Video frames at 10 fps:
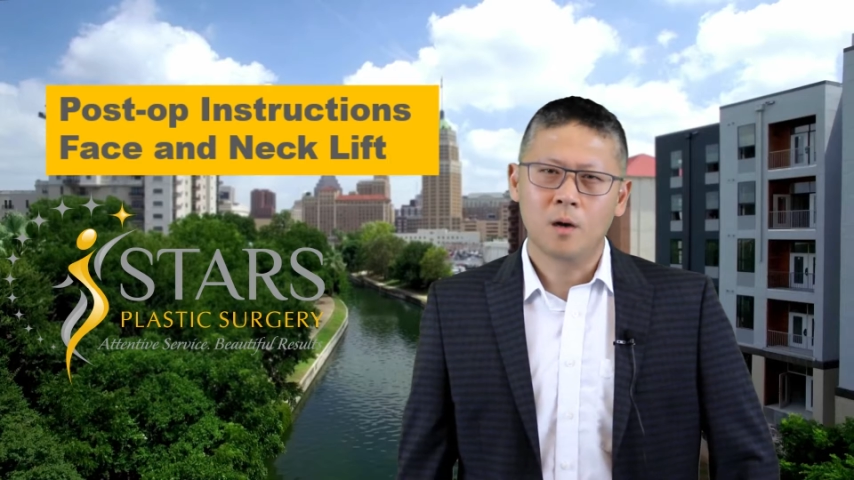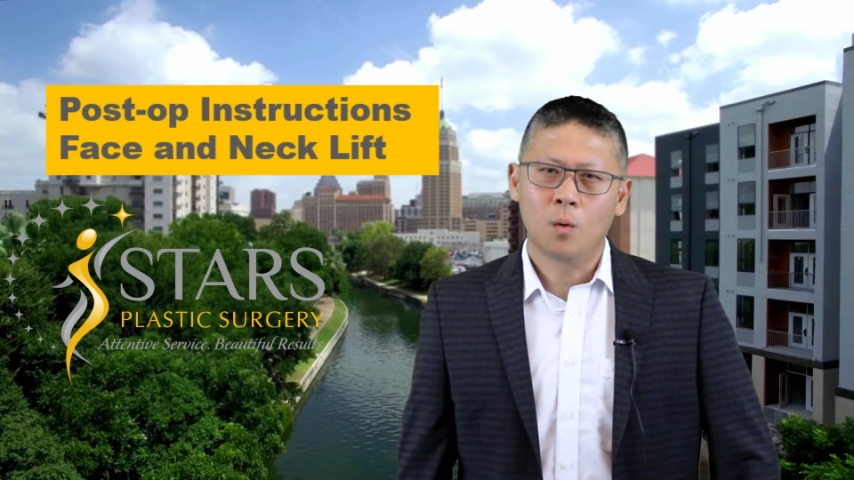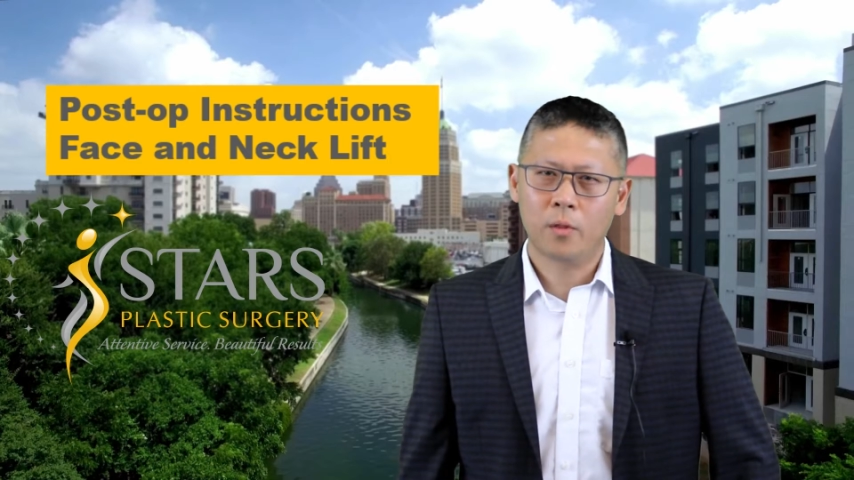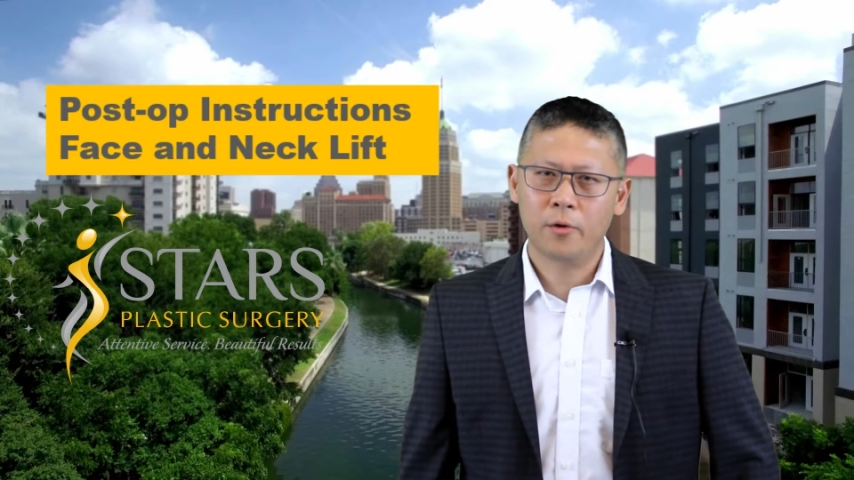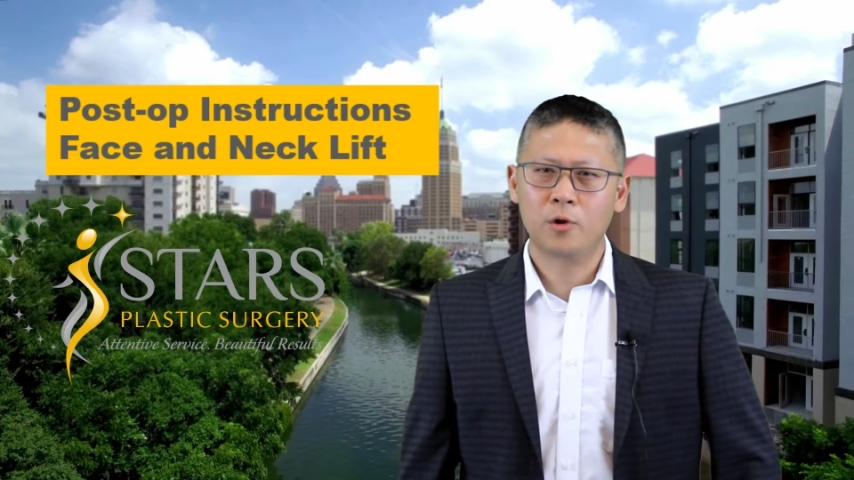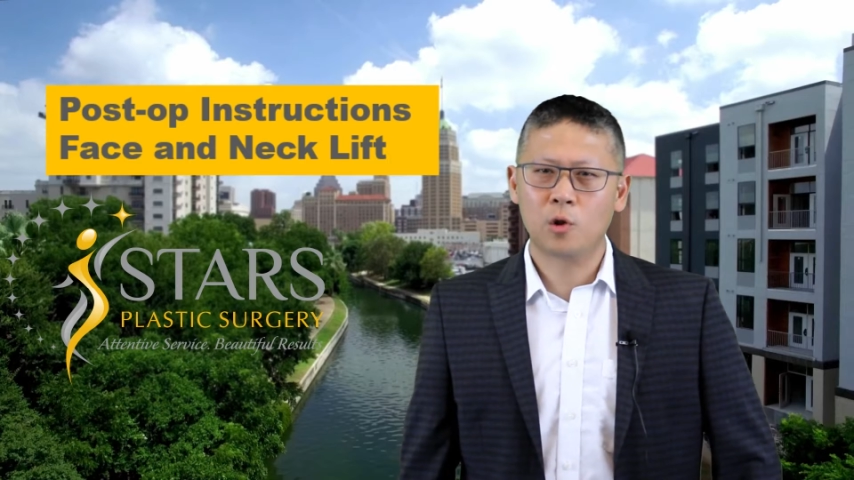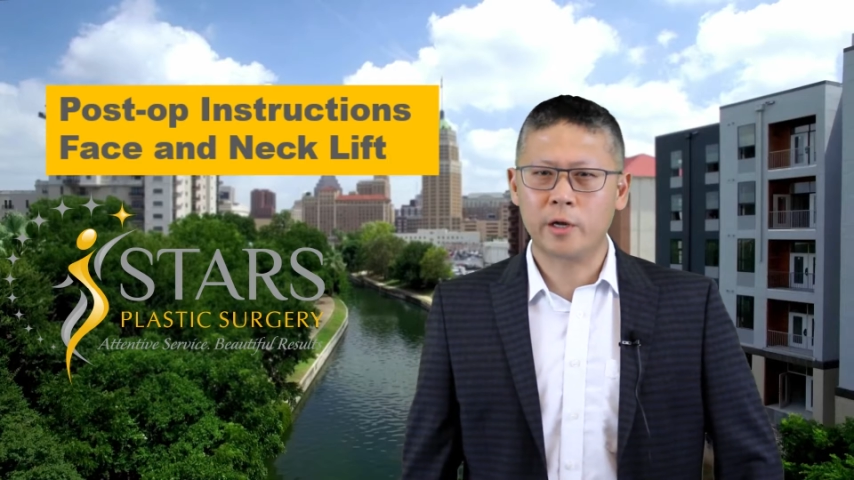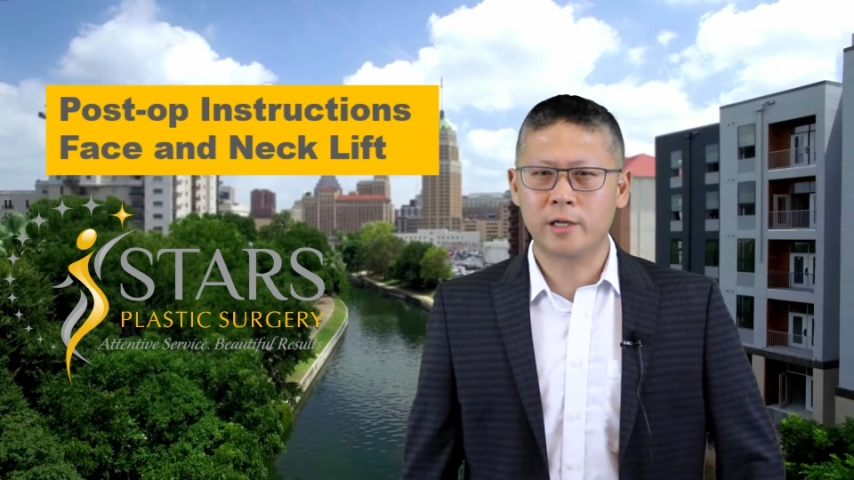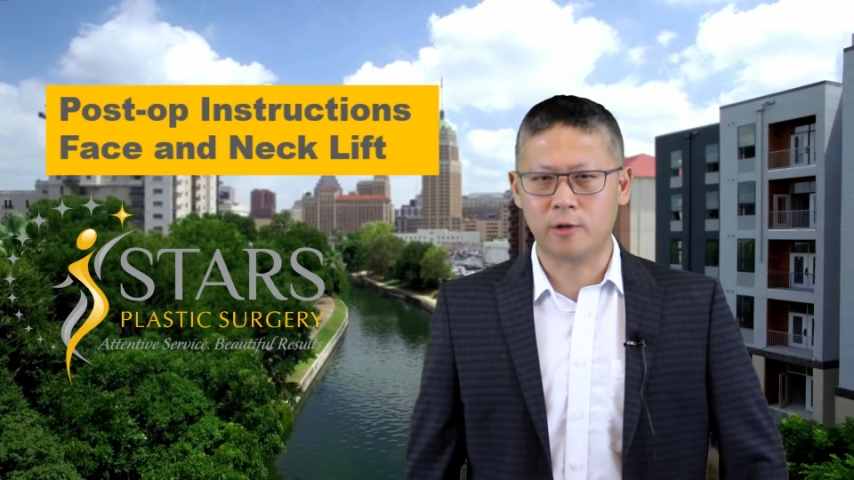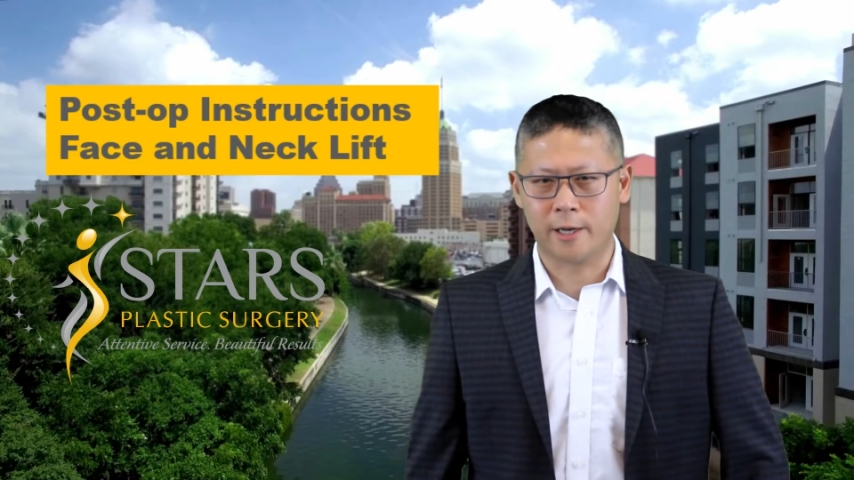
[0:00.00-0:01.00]
Whether you're
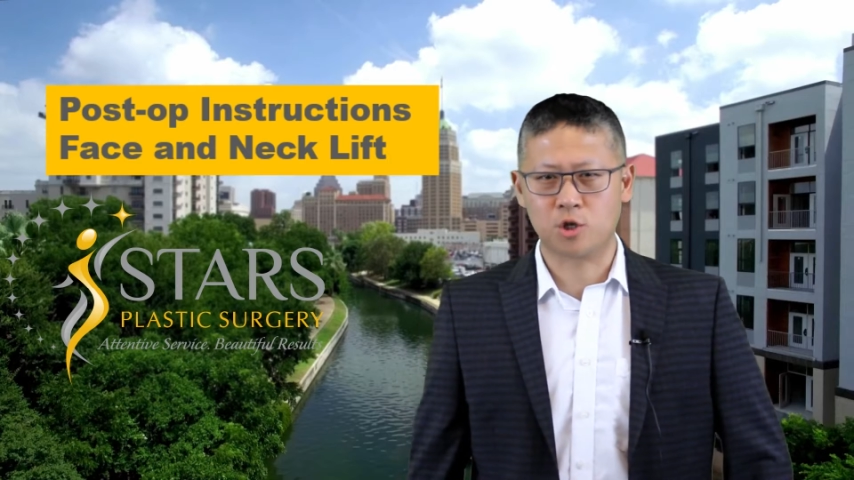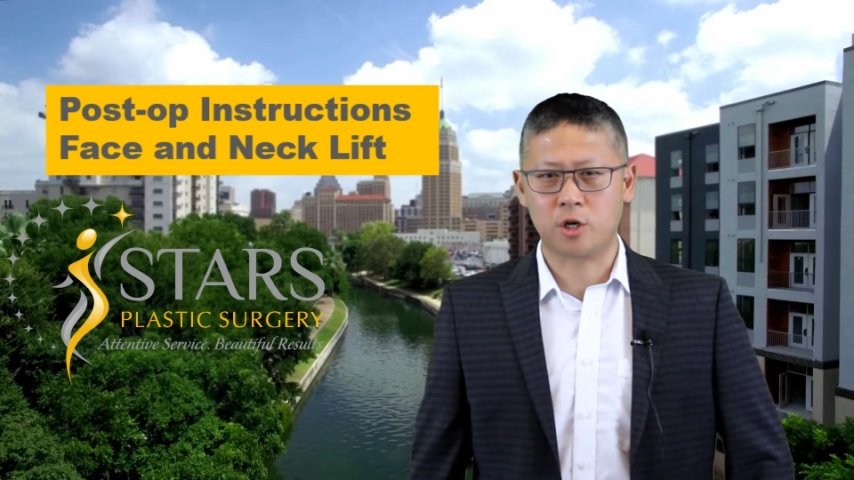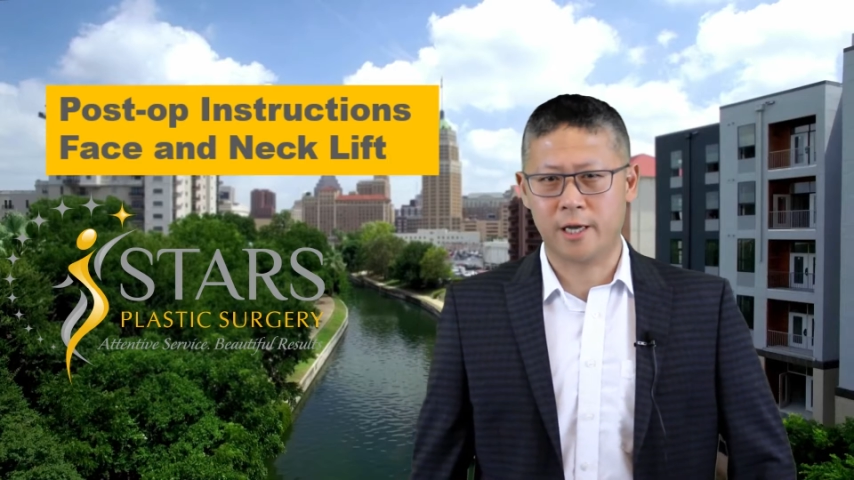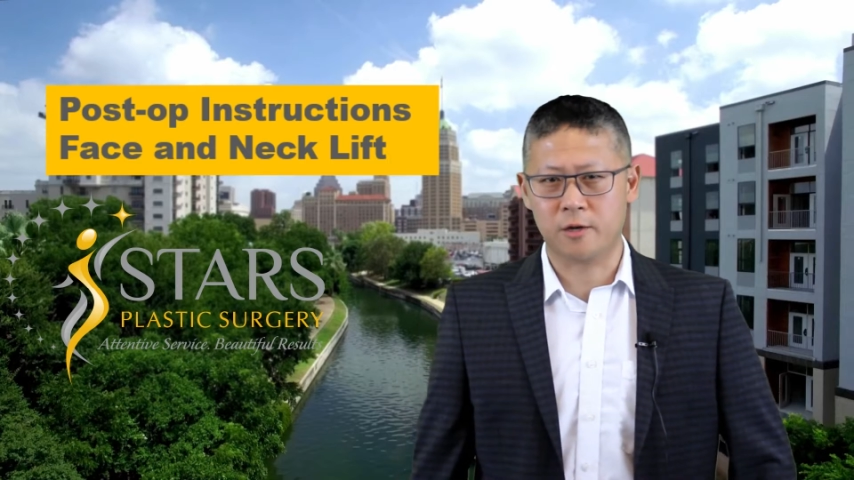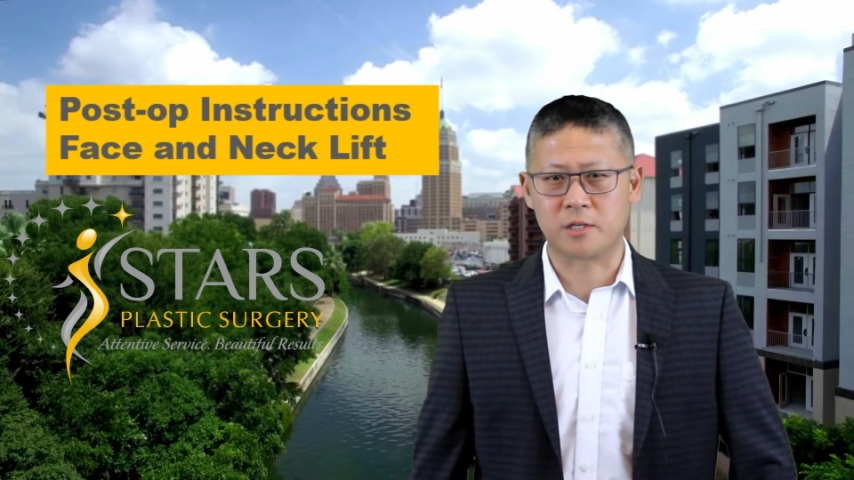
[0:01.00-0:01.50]
looking to educate